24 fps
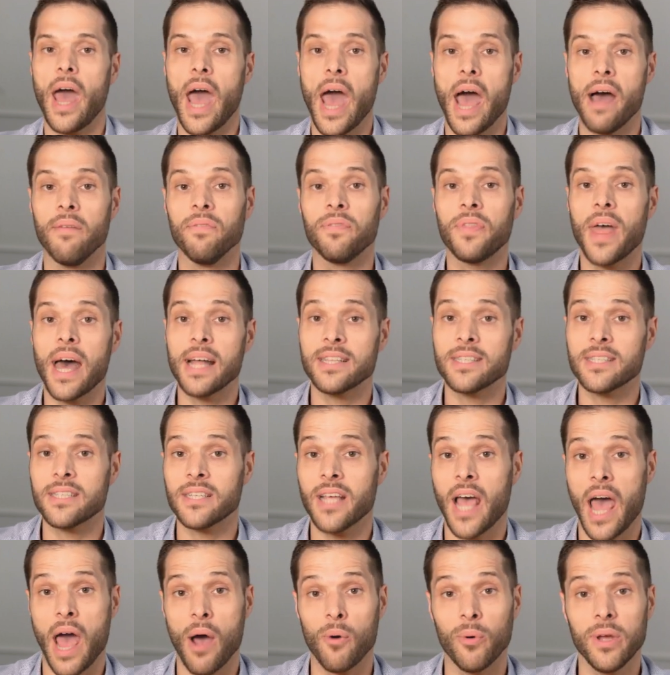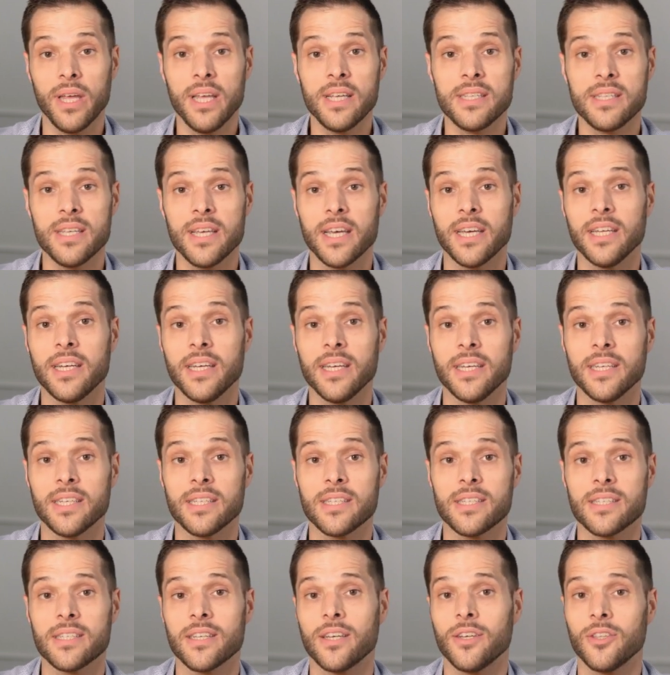And that's how easy it
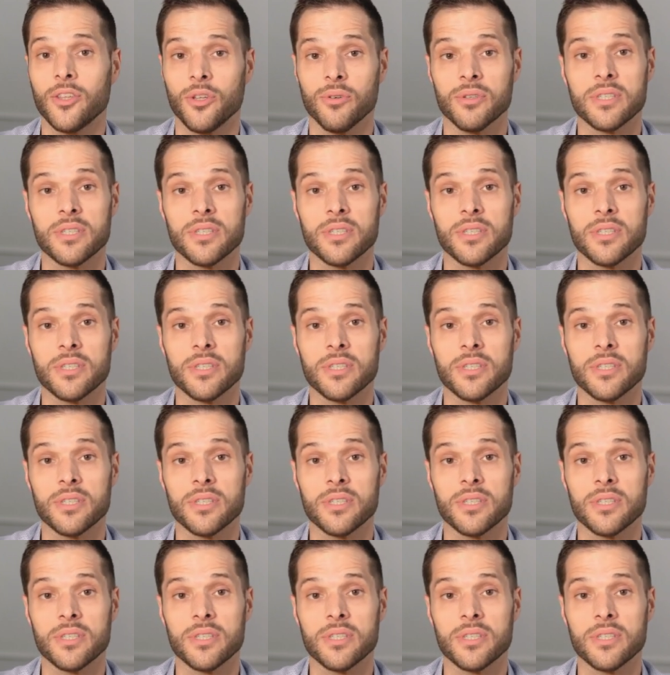is to